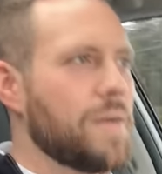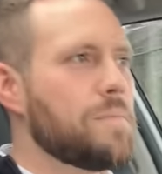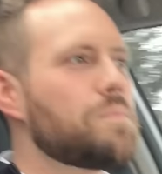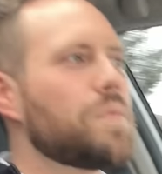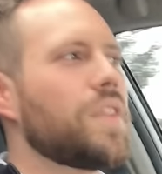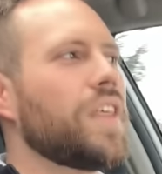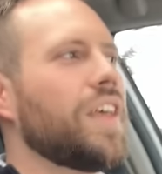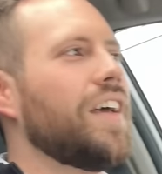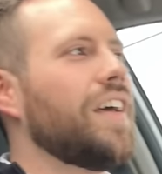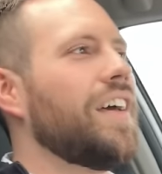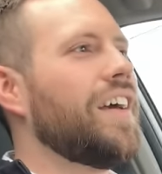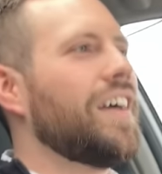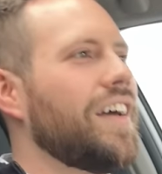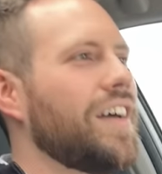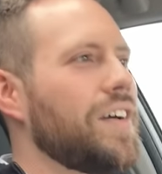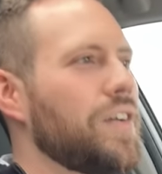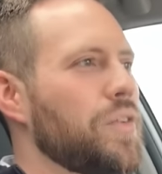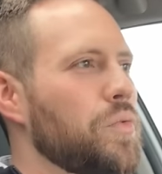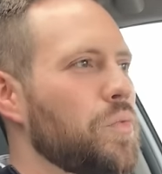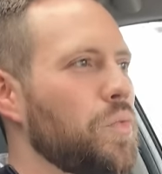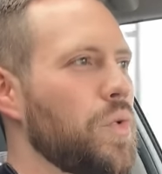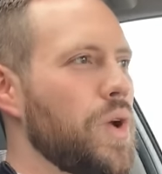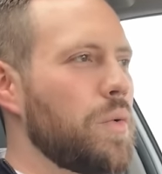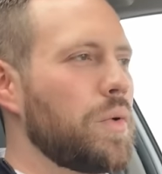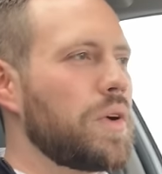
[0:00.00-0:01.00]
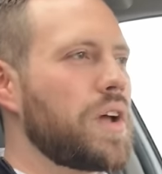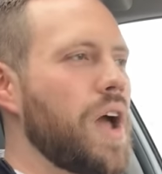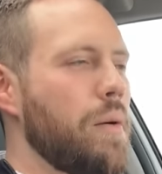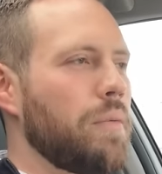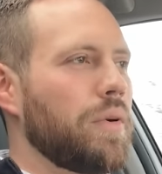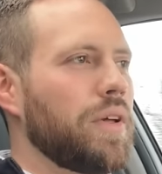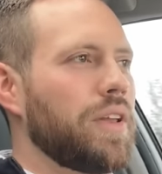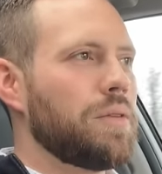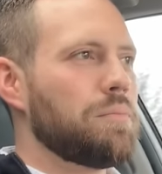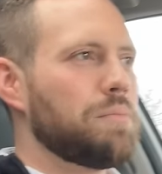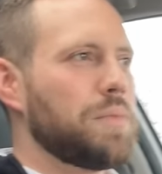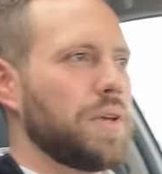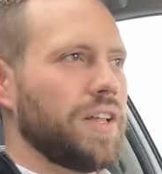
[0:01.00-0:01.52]
yeah we would come
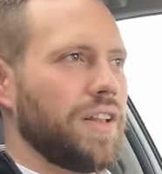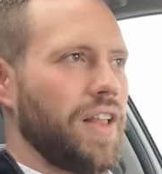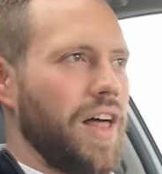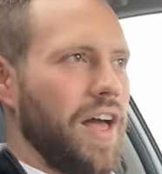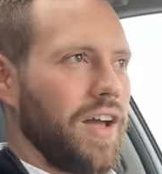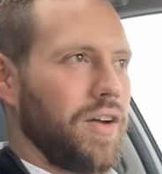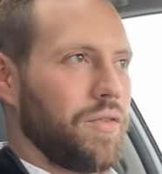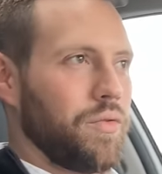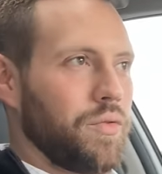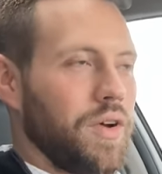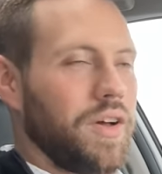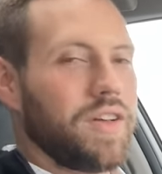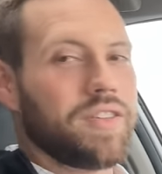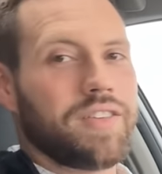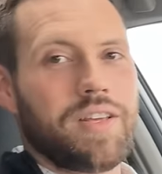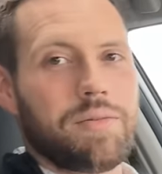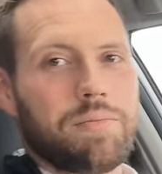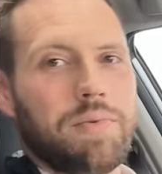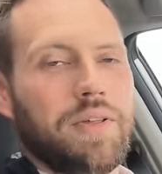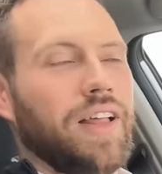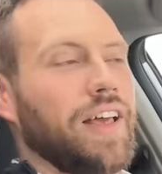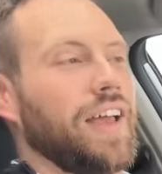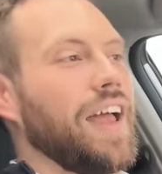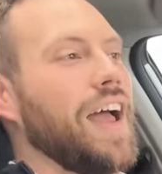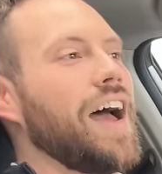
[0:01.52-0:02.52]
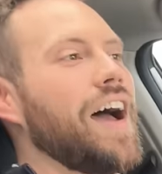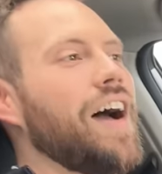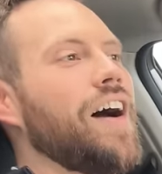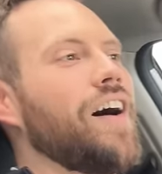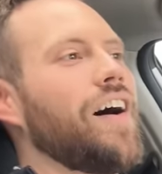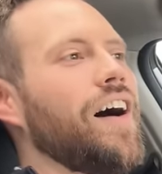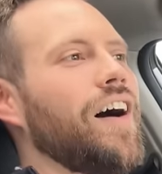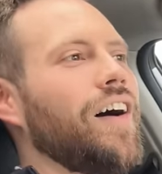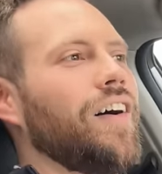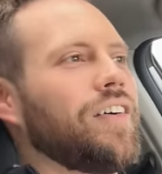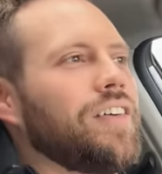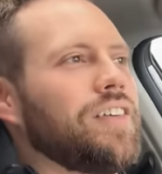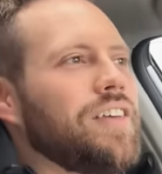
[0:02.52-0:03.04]
in and be like, he'd be like,
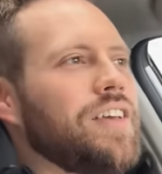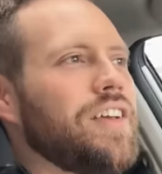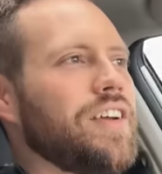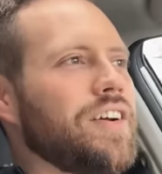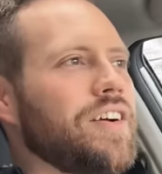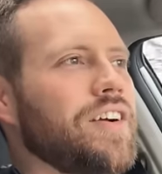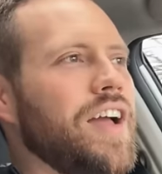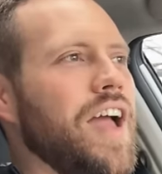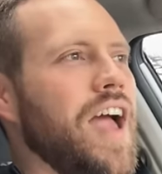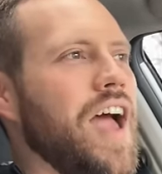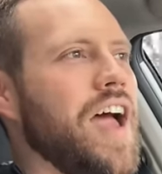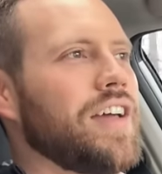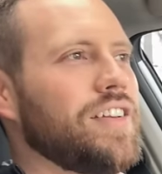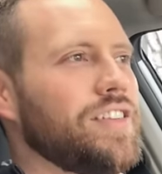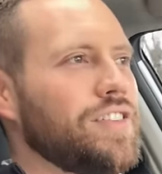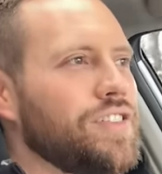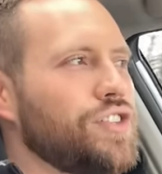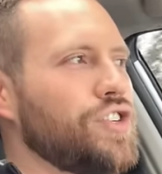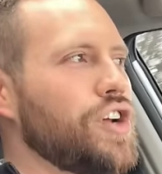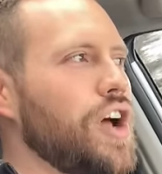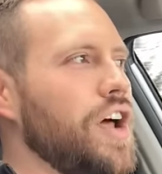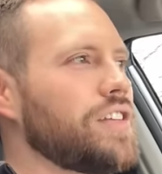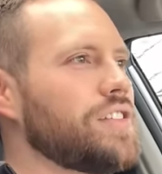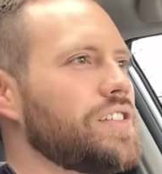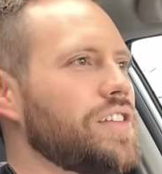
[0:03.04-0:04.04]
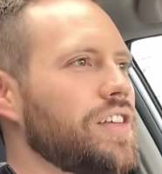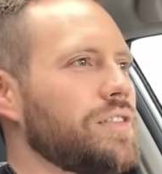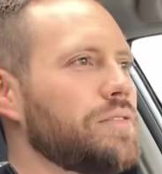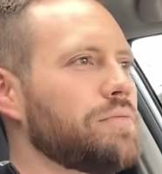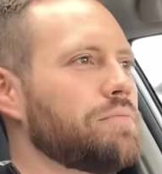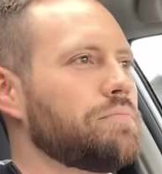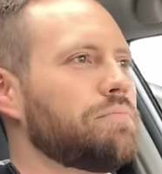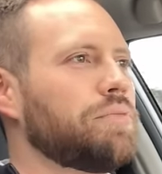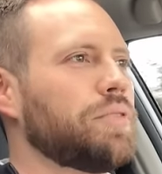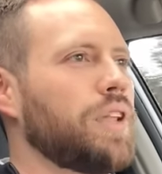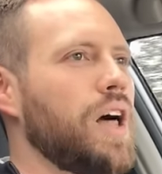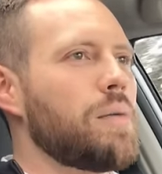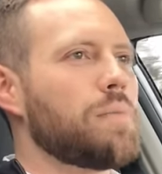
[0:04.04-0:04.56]
oh, here at Johnson
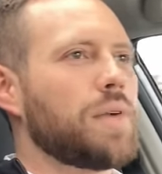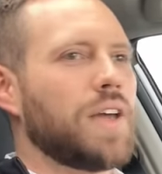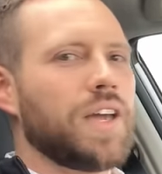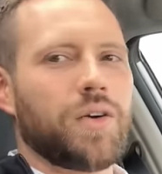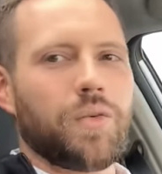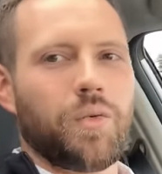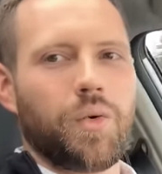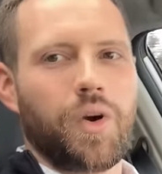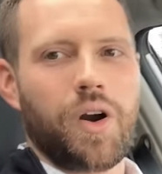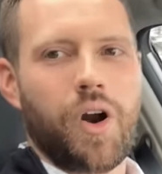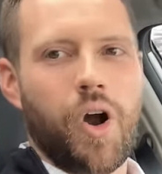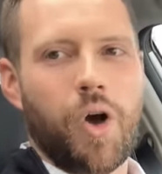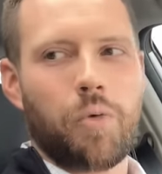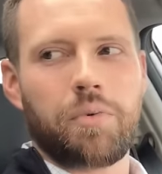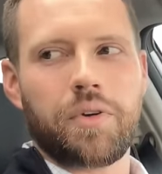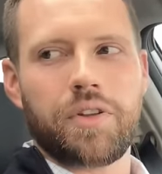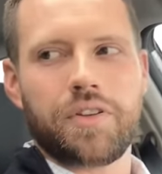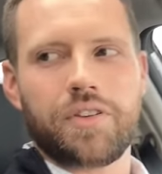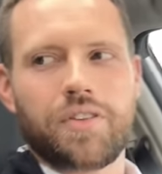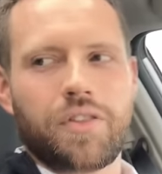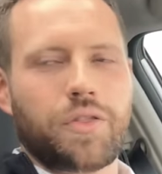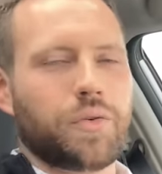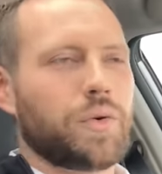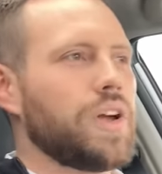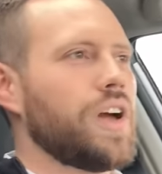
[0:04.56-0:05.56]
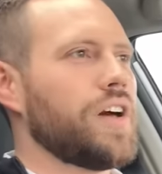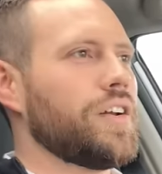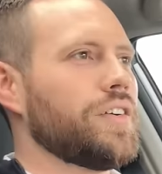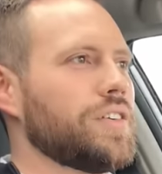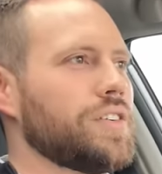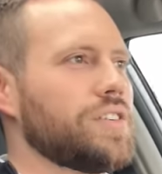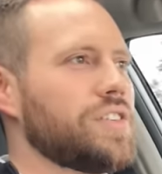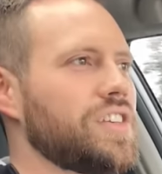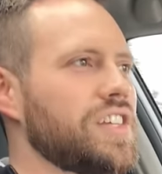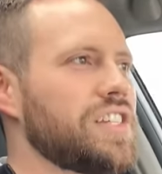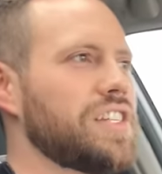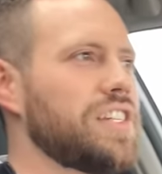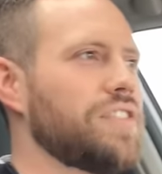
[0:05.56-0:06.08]
Plumbing, we're open
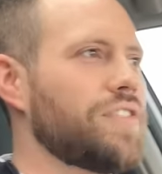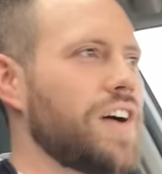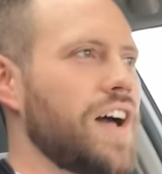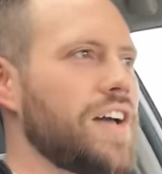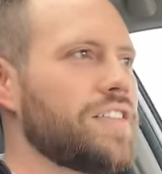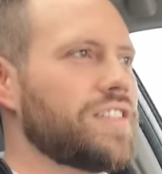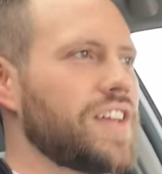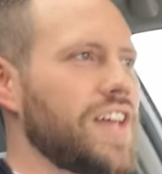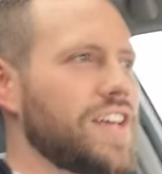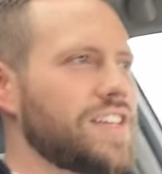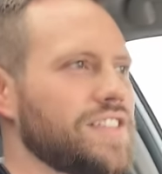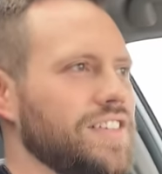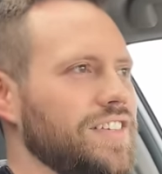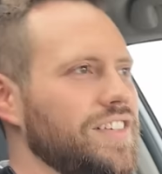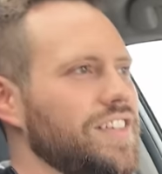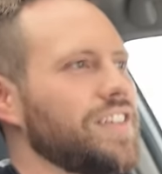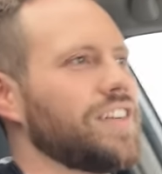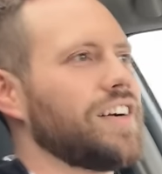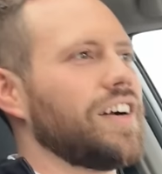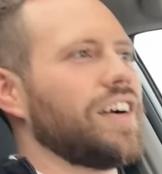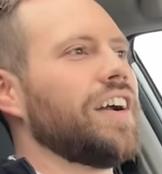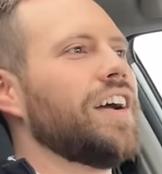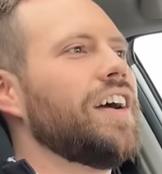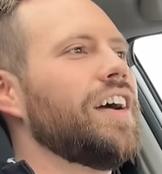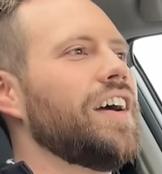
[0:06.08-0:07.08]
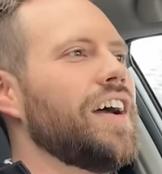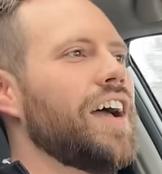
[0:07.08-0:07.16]
365 days a year.